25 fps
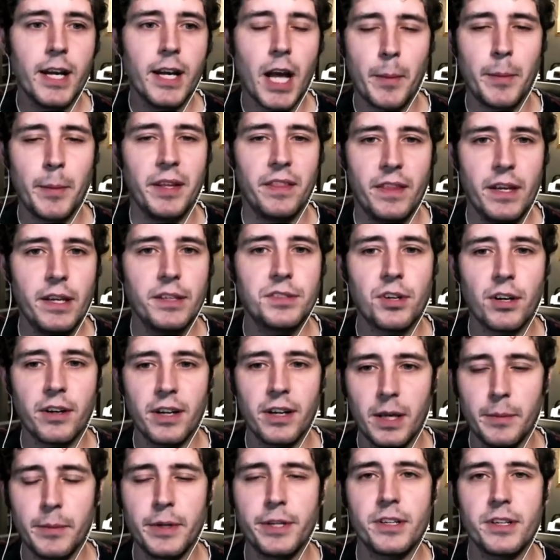Mm-hmm. I mean,
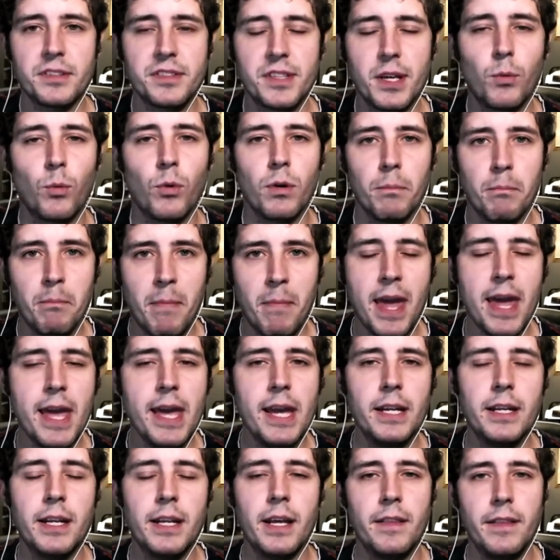these are images that were
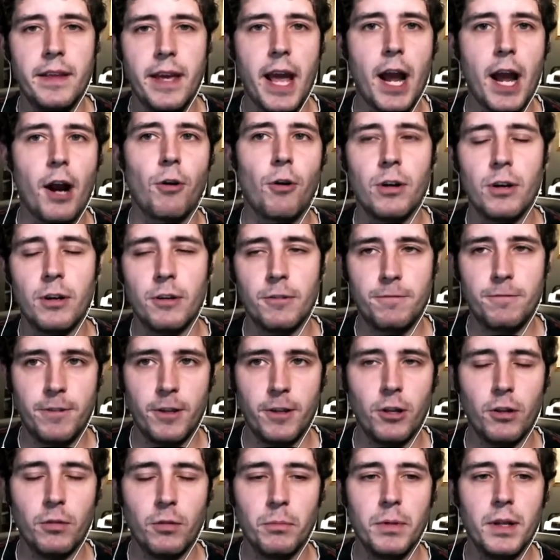made in the era
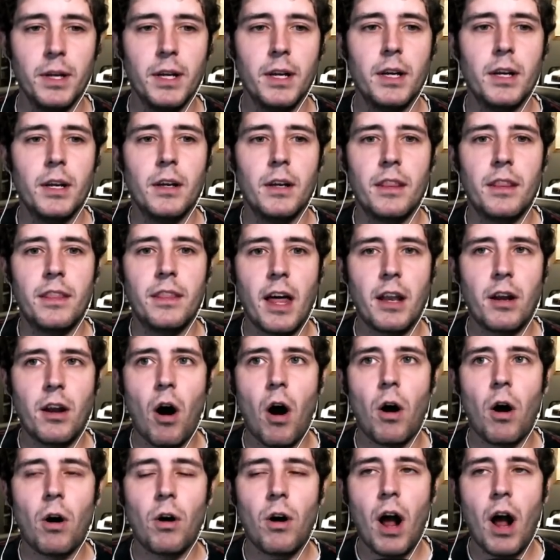of film that